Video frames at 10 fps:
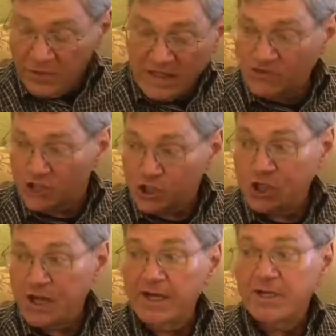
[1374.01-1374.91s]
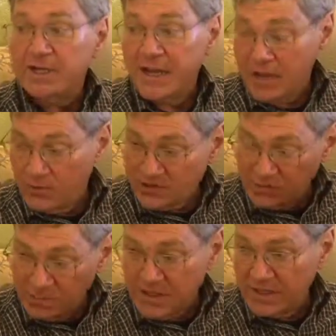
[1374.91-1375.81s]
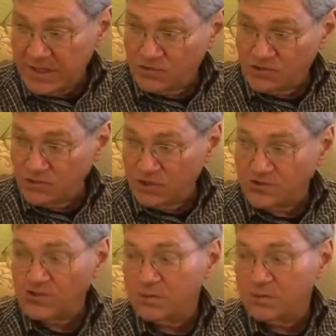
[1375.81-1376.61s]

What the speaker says: then to China. Now it's being outsourced